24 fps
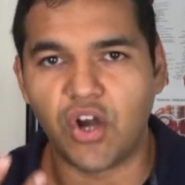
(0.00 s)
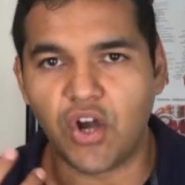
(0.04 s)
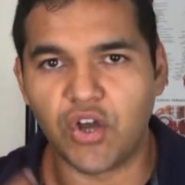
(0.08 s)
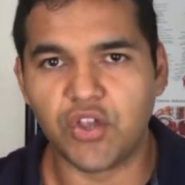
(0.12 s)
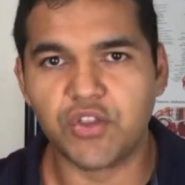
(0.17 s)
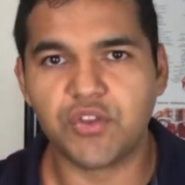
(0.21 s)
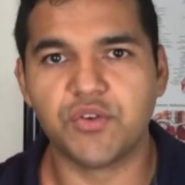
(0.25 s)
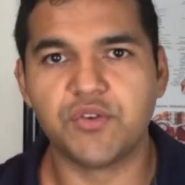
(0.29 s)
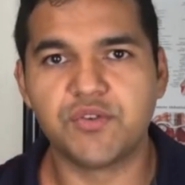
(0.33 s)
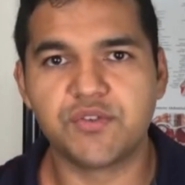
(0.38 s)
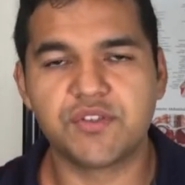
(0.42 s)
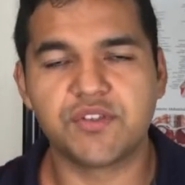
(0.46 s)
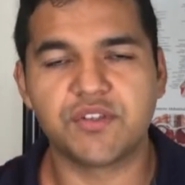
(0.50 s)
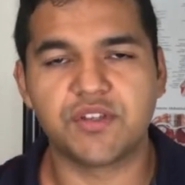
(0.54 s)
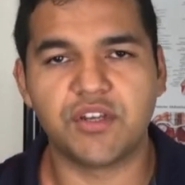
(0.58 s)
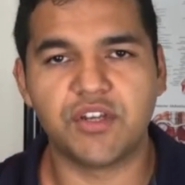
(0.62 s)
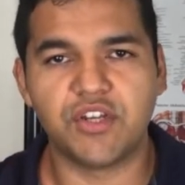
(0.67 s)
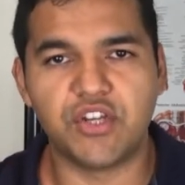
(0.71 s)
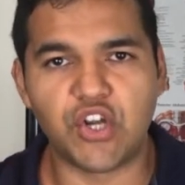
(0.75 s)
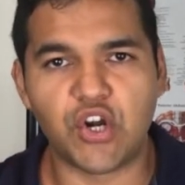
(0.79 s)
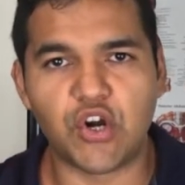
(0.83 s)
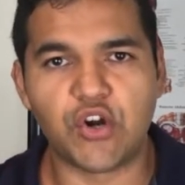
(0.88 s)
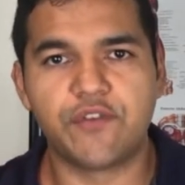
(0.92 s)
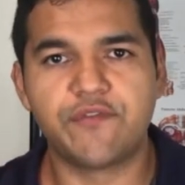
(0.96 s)
all those
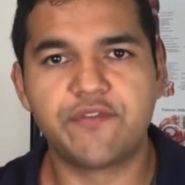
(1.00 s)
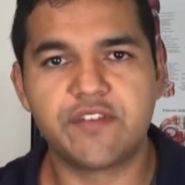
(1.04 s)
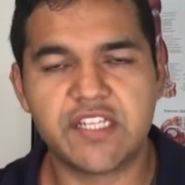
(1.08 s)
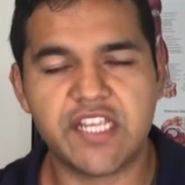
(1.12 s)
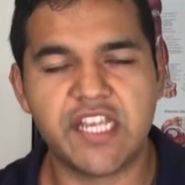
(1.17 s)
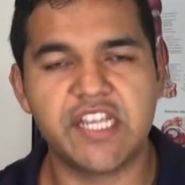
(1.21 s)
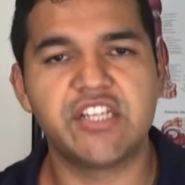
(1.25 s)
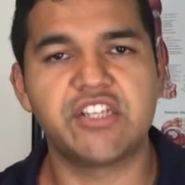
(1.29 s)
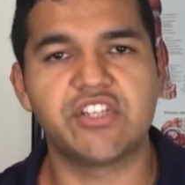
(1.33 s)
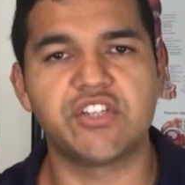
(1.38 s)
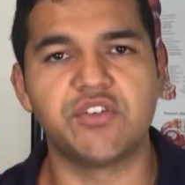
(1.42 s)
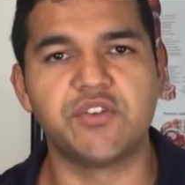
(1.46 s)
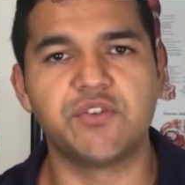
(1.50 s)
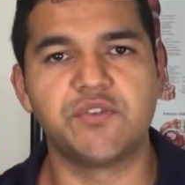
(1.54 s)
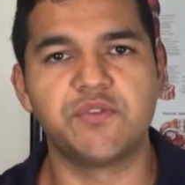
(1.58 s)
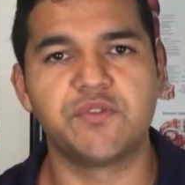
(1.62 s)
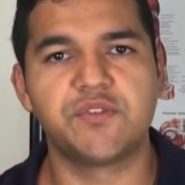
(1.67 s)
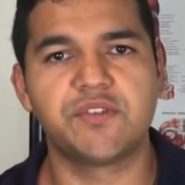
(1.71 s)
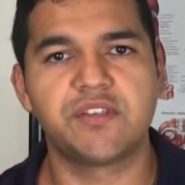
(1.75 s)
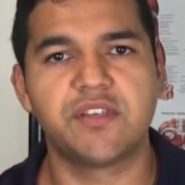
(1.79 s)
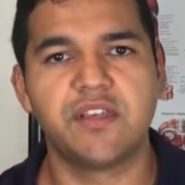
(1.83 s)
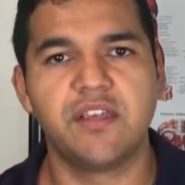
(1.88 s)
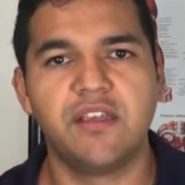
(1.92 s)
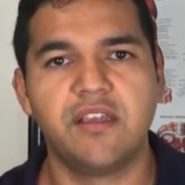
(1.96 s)
nerve
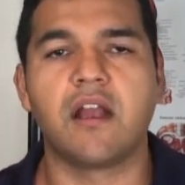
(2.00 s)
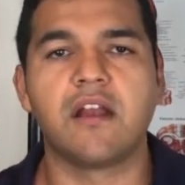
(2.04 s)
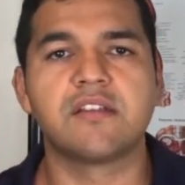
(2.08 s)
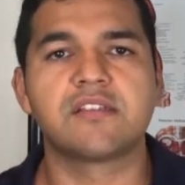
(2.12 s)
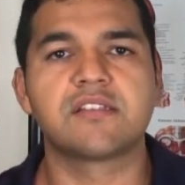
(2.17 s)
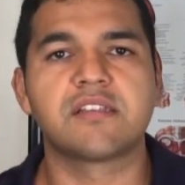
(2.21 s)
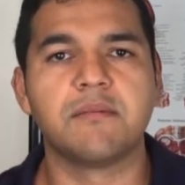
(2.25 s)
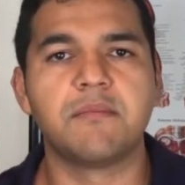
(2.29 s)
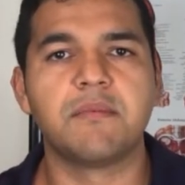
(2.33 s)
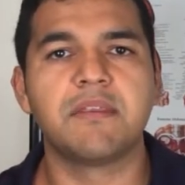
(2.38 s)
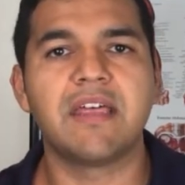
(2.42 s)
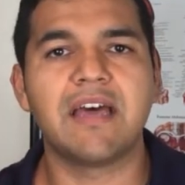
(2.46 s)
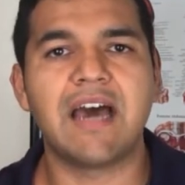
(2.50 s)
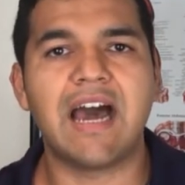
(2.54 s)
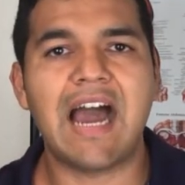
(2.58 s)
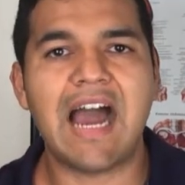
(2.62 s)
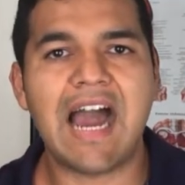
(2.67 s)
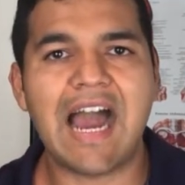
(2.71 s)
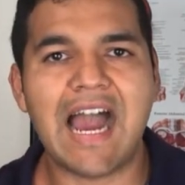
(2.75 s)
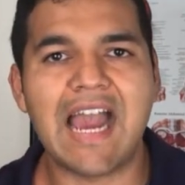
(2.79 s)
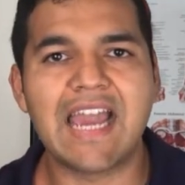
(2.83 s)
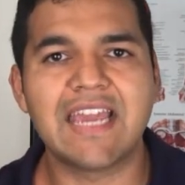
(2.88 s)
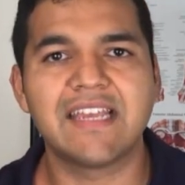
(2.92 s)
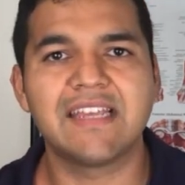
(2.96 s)
tissues are some of the
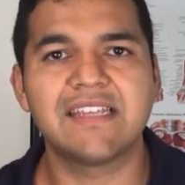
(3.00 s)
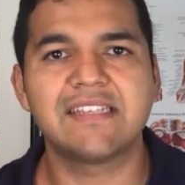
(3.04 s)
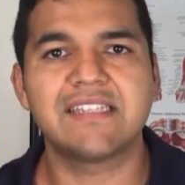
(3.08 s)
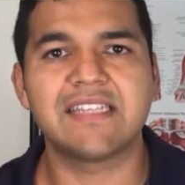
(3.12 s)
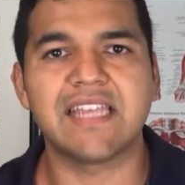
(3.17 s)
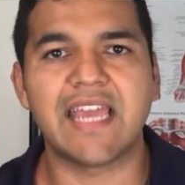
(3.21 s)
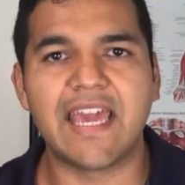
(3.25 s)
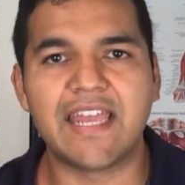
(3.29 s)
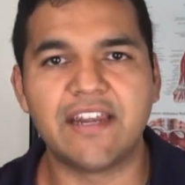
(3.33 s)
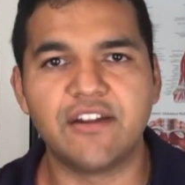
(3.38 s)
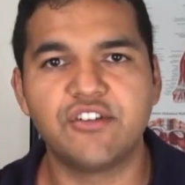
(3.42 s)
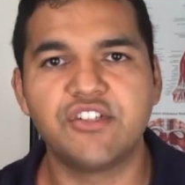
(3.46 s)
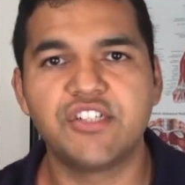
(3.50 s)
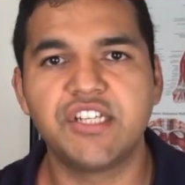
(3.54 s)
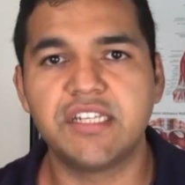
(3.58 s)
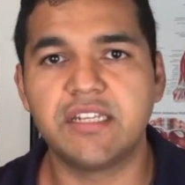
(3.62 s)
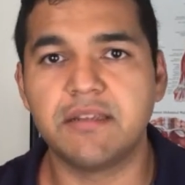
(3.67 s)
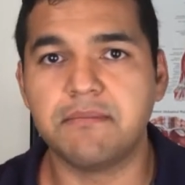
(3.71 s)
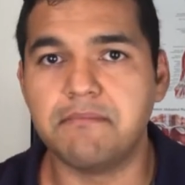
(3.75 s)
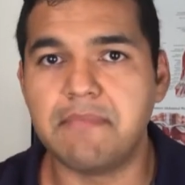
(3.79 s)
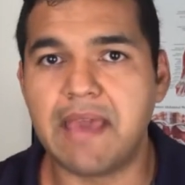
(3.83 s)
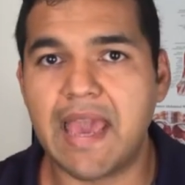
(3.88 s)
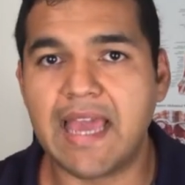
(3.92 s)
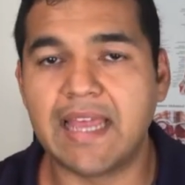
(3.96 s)
highest energy
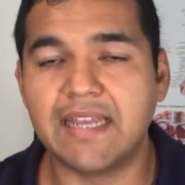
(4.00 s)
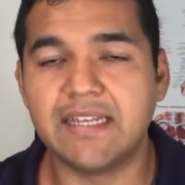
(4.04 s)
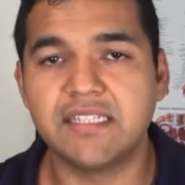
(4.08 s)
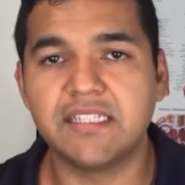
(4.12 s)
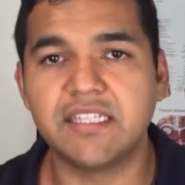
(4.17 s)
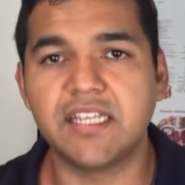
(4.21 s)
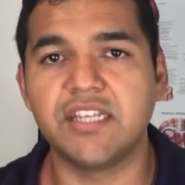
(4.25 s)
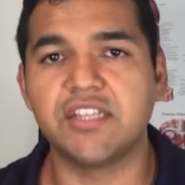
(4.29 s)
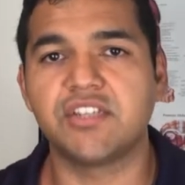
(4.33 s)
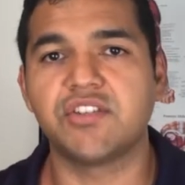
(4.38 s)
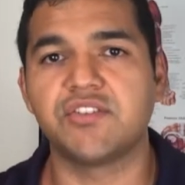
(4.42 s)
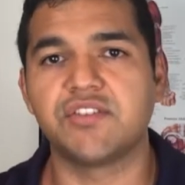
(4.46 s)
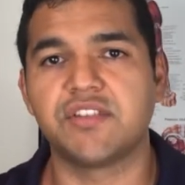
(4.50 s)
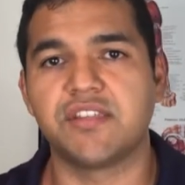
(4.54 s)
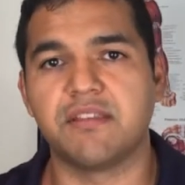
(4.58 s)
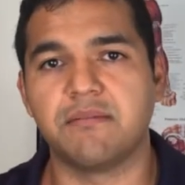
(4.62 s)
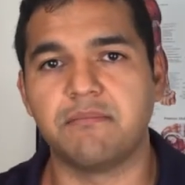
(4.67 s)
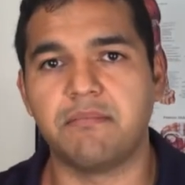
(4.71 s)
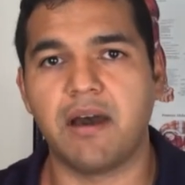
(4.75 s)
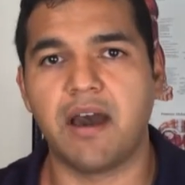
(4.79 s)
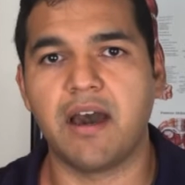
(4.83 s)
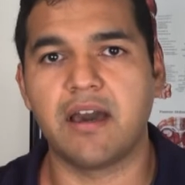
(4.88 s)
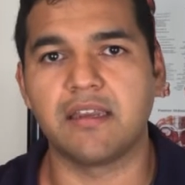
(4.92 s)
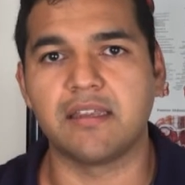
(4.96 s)
demand tissues in the
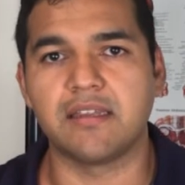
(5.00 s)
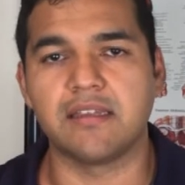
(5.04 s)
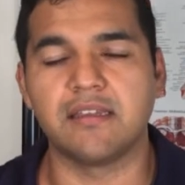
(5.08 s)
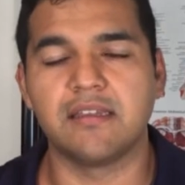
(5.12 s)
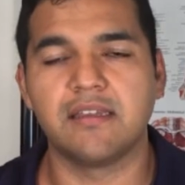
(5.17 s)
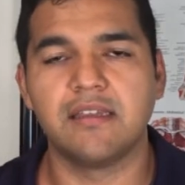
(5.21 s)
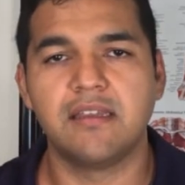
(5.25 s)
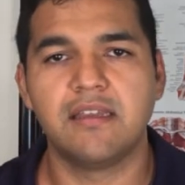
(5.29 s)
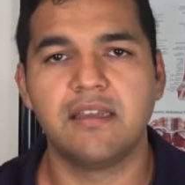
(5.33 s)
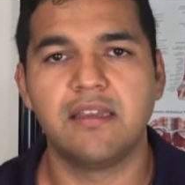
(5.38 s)
body.